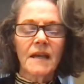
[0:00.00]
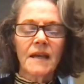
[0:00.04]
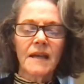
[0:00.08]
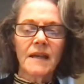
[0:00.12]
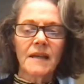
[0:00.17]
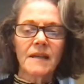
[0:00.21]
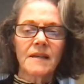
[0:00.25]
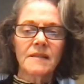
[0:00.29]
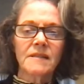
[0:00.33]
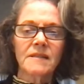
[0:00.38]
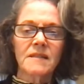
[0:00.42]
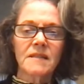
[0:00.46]

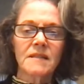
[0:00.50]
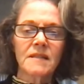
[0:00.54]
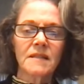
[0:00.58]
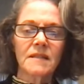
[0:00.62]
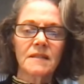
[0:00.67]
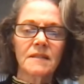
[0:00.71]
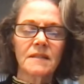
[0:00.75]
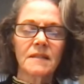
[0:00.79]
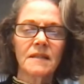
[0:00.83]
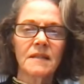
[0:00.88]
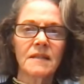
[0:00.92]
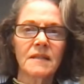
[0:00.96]
And
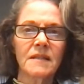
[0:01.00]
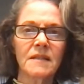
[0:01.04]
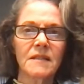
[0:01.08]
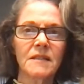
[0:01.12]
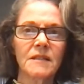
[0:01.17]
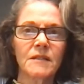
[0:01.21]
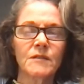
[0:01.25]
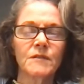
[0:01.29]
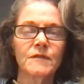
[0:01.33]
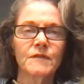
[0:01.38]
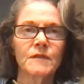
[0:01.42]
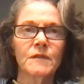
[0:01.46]

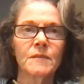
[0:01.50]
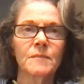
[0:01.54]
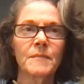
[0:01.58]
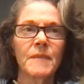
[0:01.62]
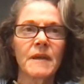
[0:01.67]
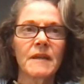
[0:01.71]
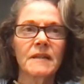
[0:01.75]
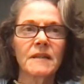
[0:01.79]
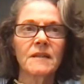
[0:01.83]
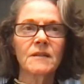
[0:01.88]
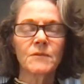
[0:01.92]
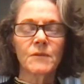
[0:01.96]
for
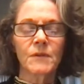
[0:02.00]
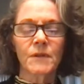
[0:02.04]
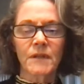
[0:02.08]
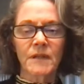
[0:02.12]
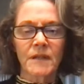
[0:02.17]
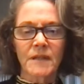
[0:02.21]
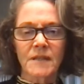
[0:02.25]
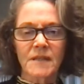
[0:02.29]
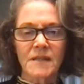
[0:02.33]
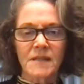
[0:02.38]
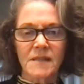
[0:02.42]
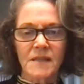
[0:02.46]
many
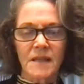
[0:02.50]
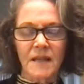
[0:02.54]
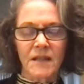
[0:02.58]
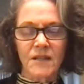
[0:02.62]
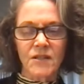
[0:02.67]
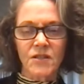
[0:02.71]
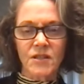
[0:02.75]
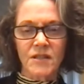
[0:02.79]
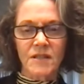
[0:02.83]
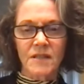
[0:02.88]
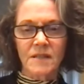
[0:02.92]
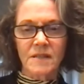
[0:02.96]

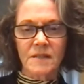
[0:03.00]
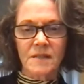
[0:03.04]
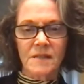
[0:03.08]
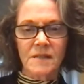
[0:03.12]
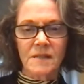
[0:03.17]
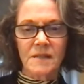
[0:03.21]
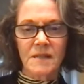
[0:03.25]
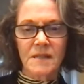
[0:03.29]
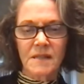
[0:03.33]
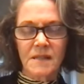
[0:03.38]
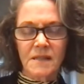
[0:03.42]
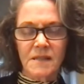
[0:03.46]
organizations,
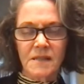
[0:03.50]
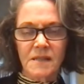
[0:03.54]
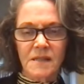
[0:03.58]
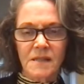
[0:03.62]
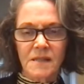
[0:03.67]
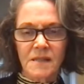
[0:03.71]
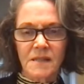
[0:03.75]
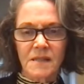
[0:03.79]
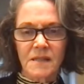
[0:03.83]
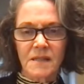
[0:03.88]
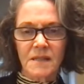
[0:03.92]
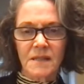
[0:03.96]

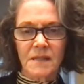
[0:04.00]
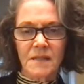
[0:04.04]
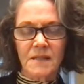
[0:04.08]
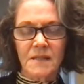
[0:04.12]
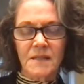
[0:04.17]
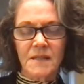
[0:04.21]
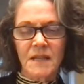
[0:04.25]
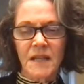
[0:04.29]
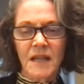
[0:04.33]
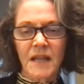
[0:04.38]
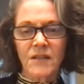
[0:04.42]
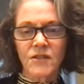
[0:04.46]
this
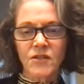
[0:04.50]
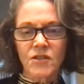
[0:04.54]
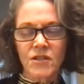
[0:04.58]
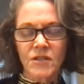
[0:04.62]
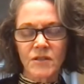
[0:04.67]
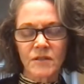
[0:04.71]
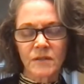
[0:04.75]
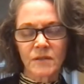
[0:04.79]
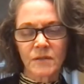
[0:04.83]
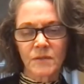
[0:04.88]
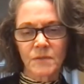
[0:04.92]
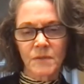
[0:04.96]

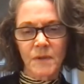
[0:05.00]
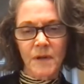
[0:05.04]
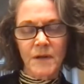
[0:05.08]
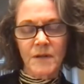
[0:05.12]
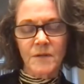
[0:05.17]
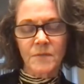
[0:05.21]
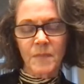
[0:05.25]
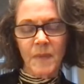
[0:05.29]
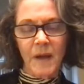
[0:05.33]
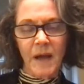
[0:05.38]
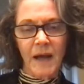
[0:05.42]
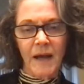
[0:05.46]
intentional
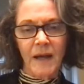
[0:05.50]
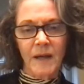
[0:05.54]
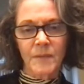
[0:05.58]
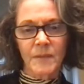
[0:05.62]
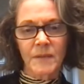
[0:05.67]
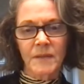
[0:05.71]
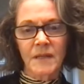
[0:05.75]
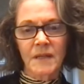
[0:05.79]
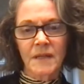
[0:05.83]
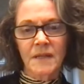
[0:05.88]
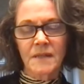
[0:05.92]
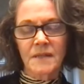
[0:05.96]
roadmap
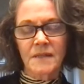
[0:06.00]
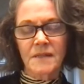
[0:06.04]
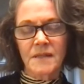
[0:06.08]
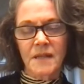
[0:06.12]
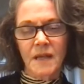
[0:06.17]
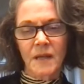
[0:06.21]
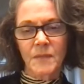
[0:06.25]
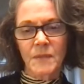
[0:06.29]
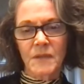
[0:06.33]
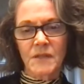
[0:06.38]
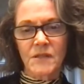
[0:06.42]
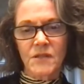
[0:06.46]

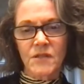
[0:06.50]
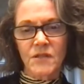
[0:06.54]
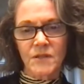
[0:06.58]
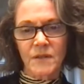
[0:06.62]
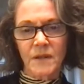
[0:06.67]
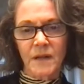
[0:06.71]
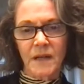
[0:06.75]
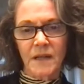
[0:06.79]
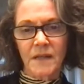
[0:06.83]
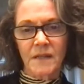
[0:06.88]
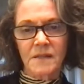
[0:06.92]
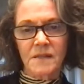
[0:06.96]

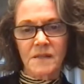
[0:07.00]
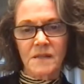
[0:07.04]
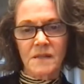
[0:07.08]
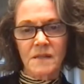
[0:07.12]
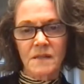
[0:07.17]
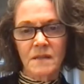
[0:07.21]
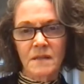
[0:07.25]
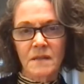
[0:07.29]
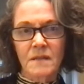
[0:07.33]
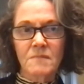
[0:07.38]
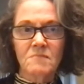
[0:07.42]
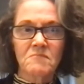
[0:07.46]
demonstrates
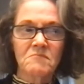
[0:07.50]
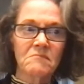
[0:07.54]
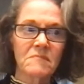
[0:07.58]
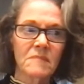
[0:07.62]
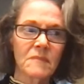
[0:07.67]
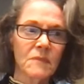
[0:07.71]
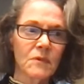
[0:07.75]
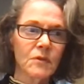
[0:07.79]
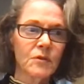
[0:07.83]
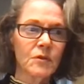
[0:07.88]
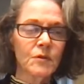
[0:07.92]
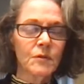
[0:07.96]

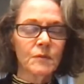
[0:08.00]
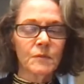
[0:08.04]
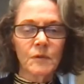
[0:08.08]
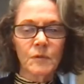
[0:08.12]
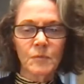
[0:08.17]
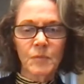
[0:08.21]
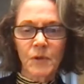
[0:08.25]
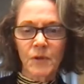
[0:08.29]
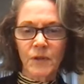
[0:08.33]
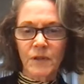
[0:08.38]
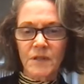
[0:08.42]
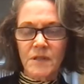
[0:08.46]
who
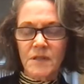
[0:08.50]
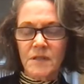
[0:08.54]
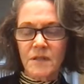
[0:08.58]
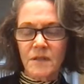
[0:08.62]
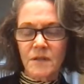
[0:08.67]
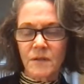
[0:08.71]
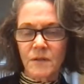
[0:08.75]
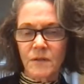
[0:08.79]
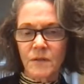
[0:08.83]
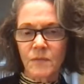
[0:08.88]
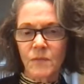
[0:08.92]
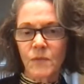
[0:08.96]
reports to
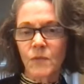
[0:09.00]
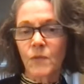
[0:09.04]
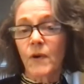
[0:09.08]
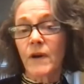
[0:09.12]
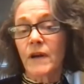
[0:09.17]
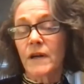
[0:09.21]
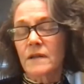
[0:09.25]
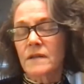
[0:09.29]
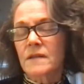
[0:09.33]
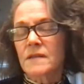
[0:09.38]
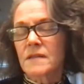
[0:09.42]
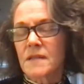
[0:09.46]
whom,
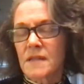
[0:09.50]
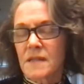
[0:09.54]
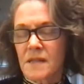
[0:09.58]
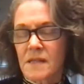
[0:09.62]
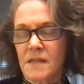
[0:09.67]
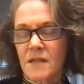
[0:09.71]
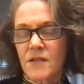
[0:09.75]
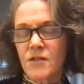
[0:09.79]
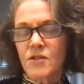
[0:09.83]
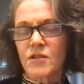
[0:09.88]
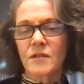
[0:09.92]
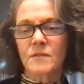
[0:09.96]
where the
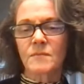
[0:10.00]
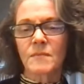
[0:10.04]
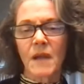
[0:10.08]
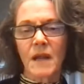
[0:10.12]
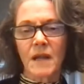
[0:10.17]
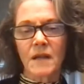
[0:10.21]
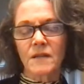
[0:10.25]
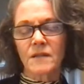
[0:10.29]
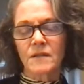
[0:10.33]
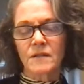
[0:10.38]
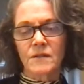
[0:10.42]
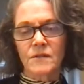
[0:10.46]
decision
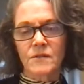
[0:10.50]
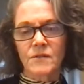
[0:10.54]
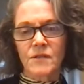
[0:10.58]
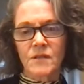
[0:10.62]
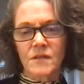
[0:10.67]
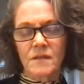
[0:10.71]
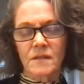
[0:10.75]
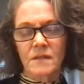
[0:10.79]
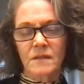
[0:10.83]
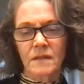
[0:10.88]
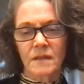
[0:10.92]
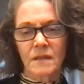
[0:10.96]

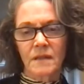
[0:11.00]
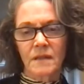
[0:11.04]
makers